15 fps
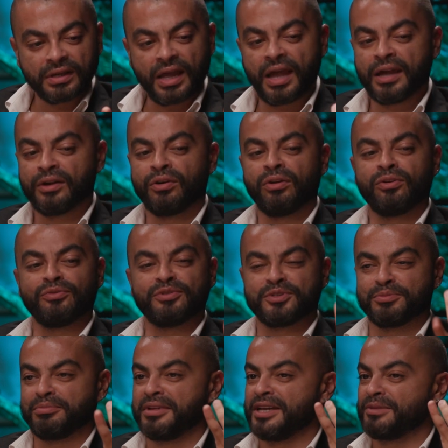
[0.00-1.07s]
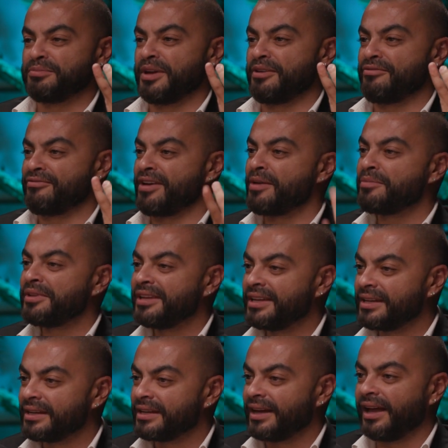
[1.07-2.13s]
I always blamed my
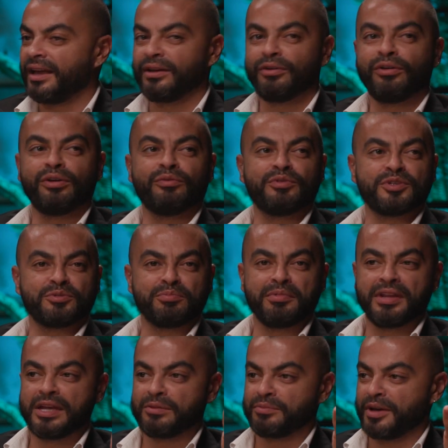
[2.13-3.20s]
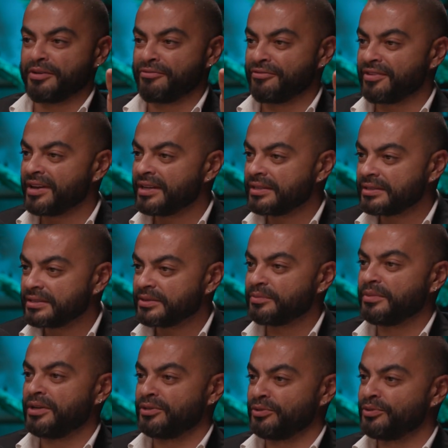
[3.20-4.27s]
family. I always blamed my friends.
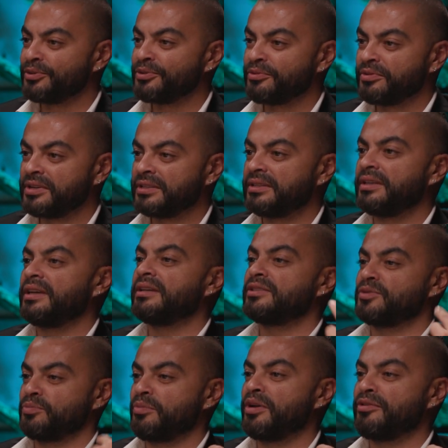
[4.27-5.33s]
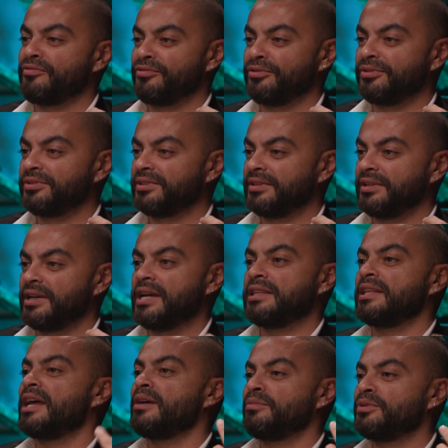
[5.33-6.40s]
But you know what? It's my fault.
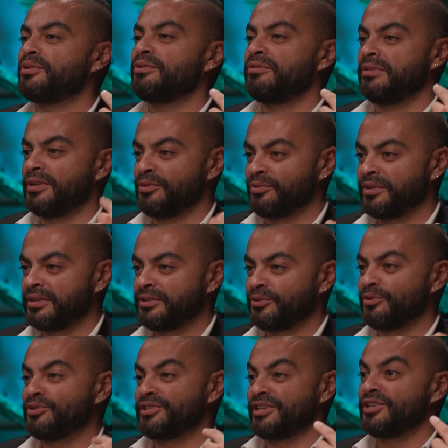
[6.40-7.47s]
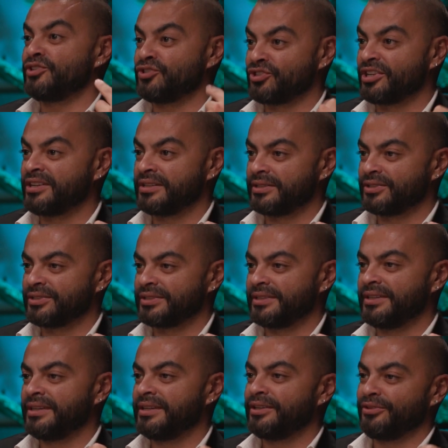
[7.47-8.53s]
And I'm the only one who's in charge
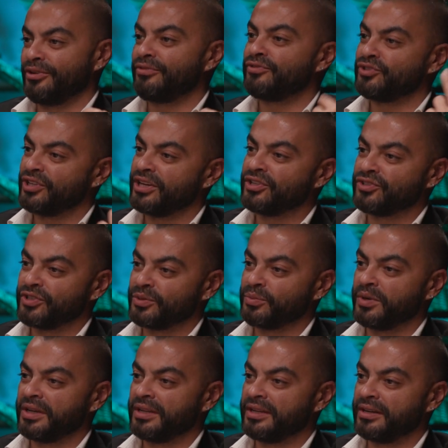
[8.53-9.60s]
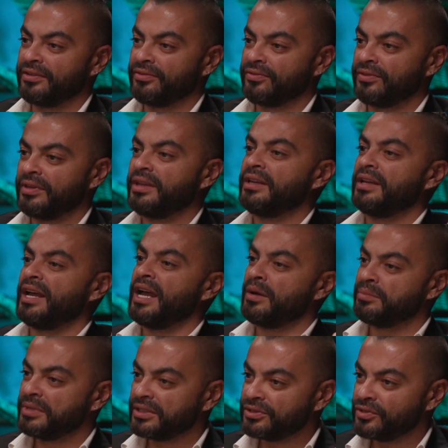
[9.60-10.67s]
of changing my life.
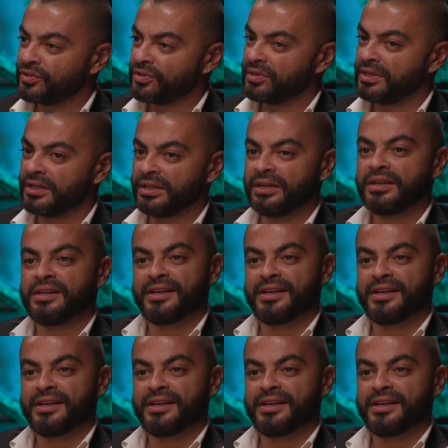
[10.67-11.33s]
I'm not a tree.